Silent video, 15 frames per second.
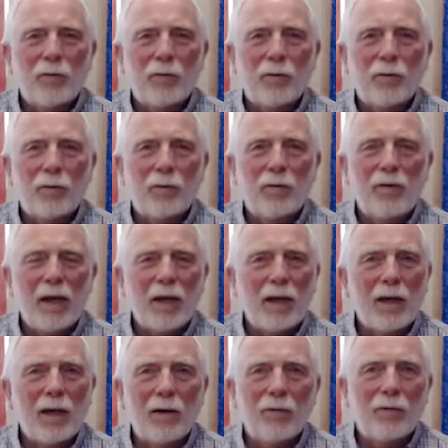for
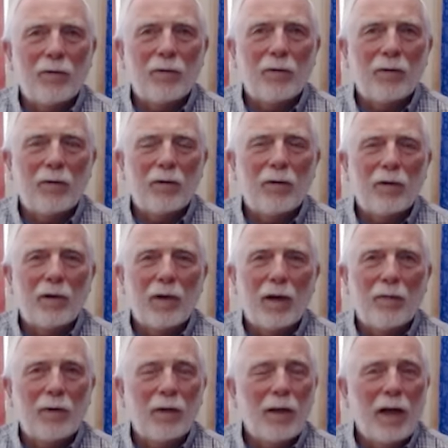decades,
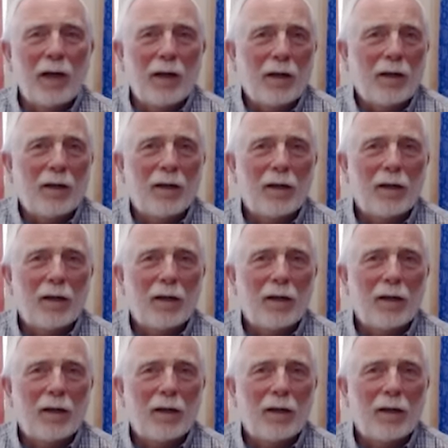every day.